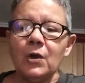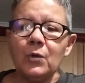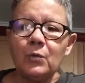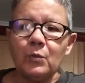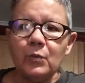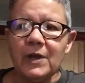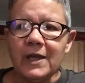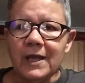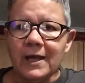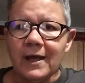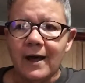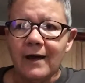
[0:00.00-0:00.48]

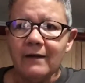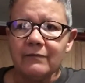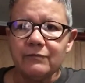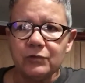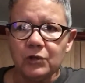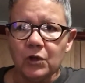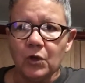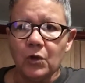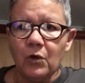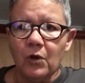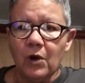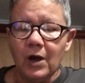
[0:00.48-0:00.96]
We have
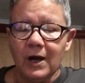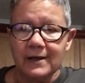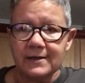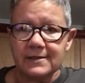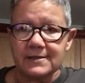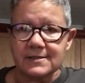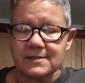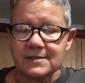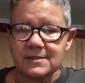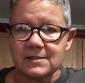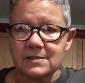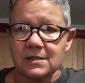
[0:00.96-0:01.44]

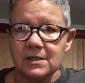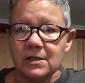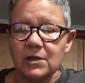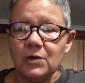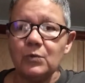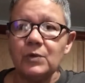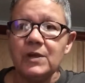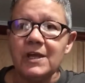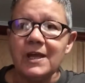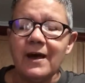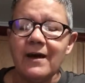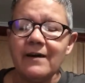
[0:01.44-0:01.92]
laws.
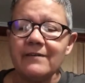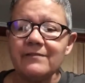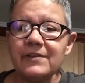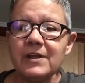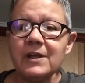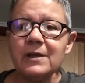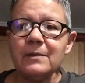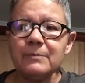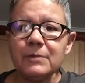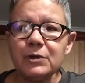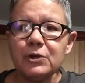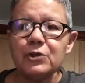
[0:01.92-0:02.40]
We have
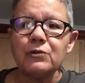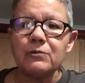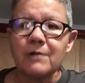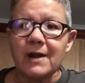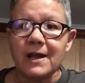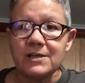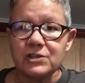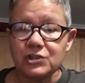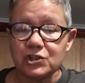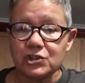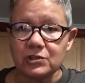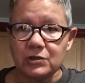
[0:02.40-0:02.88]

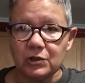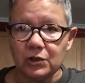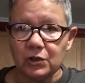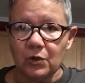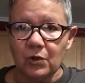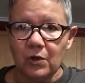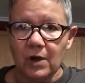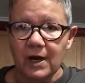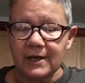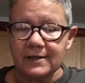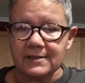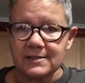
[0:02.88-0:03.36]
immigration
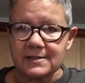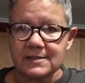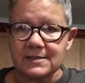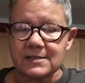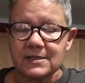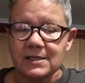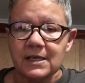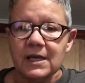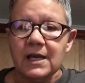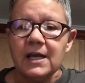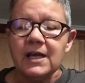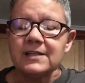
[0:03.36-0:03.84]

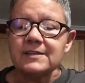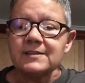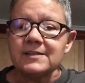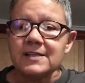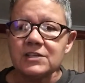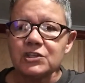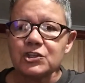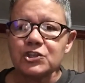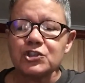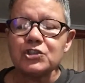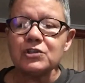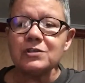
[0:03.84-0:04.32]
laws.
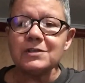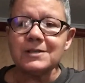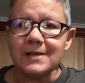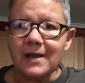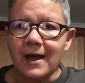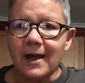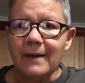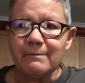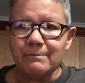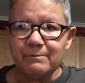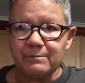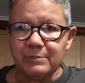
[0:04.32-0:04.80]
This should
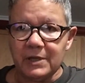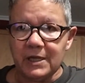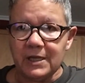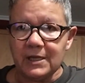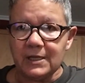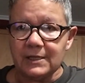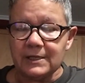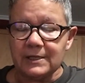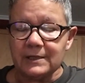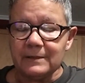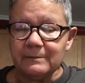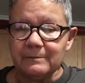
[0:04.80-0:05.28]
not
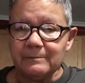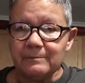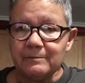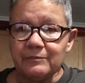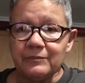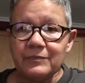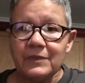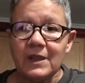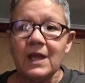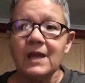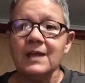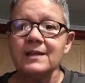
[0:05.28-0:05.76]
be
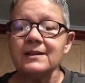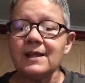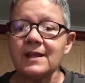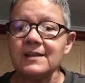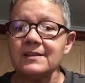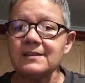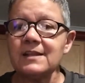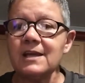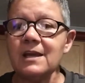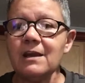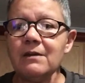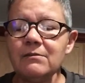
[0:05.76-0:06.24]

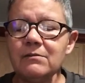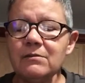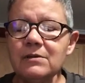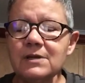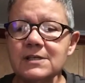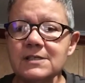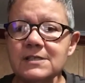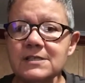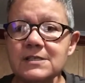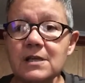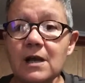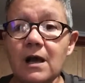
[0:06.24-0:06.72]
that there
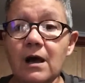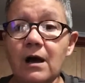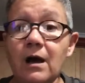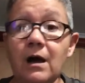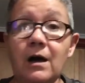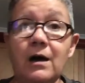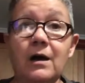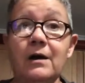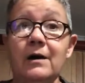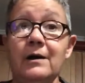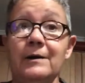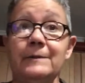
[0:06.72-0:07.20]
is
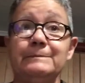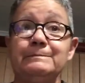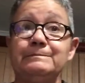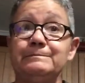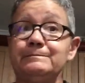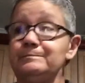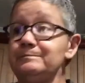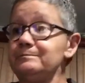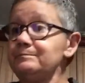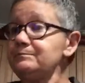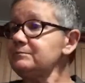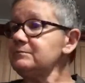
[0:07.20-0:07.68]

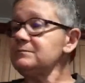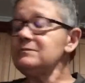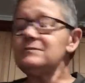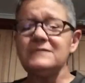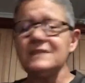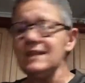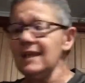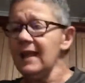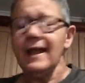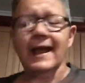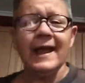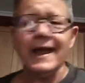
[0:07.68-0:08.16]

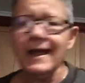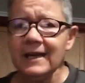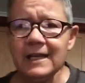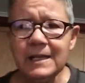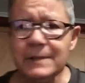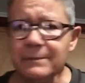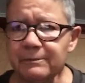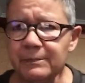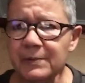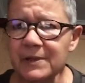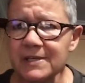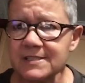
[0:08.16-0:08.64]

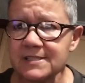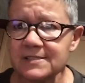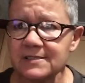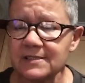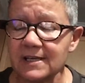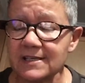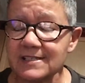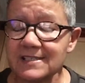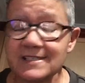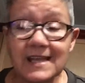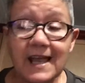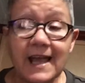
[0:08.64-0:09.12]
any
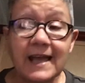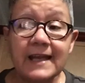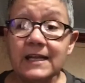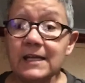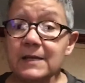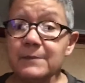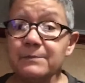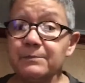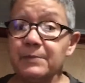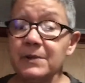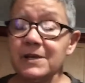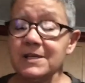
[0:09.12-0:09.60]

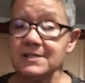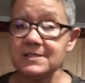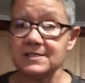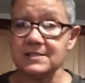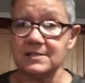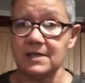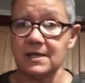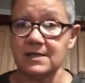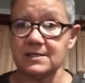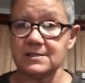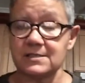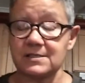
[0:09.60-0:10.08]

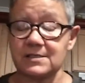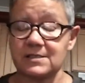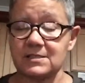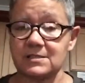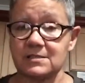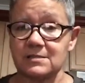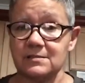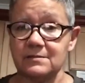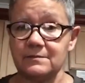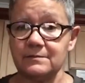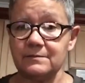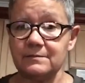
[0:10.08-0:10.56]

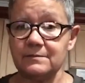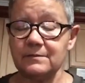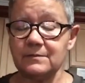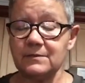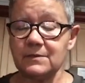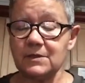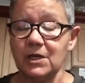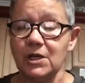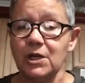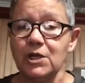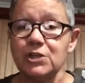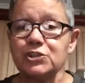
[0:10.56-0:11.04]
business
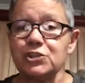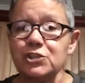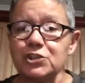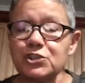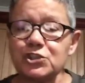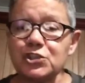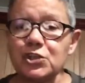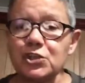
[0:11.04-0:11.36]
to